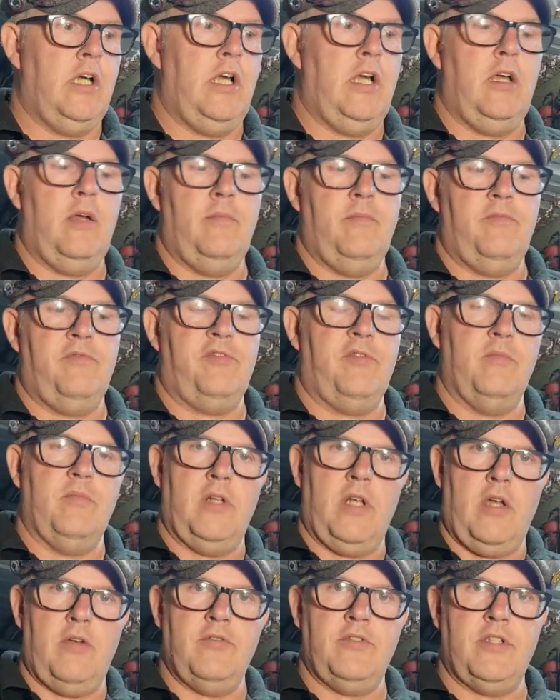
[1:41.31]

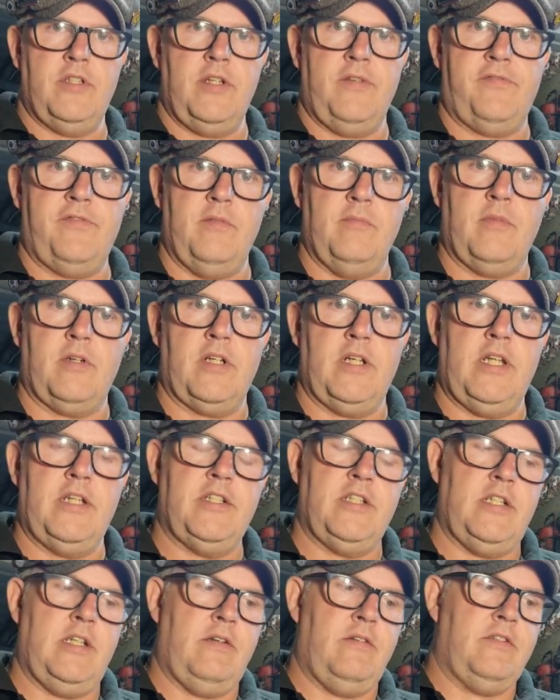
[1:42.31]
from loads of different model
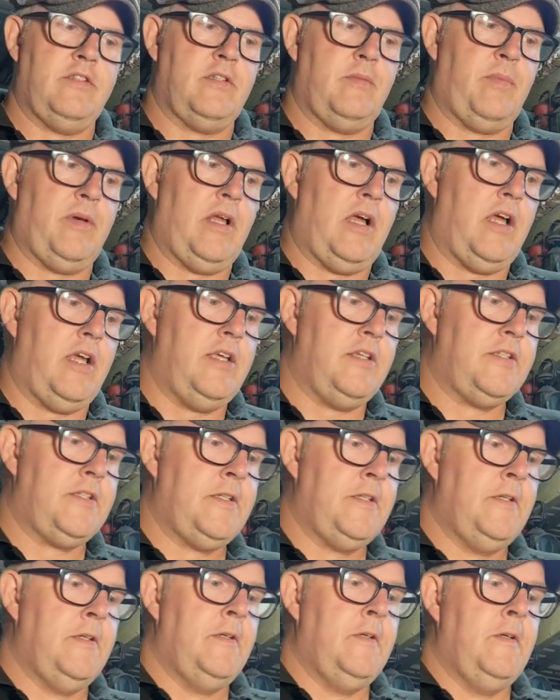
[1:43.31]
engineering
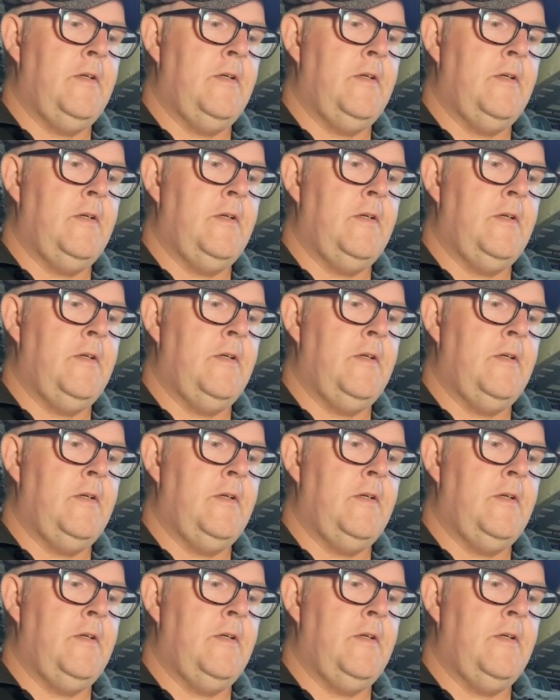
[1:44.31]
suppliers.